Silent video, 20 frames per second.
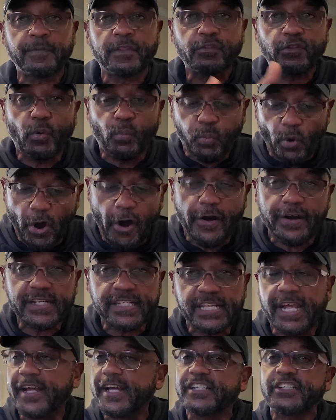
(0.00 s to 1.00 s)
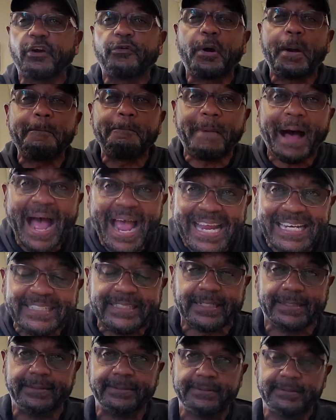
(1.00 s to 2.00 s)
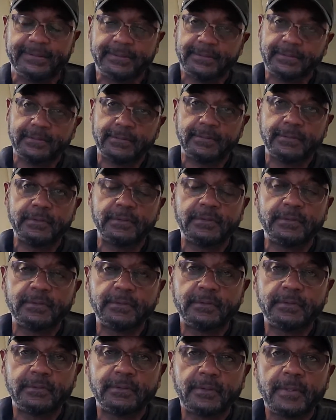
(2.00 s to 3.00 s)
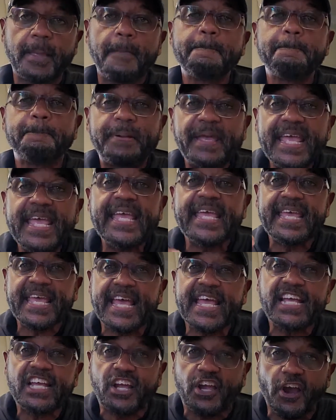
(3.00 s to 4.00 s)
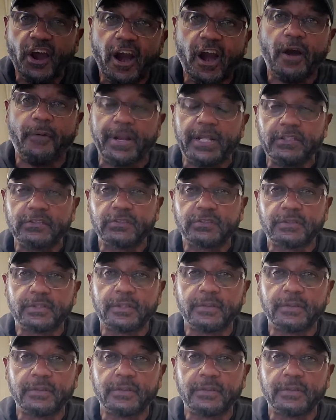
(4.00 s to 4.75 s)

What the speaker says: The word is here. It's a reminder. Be encouraged.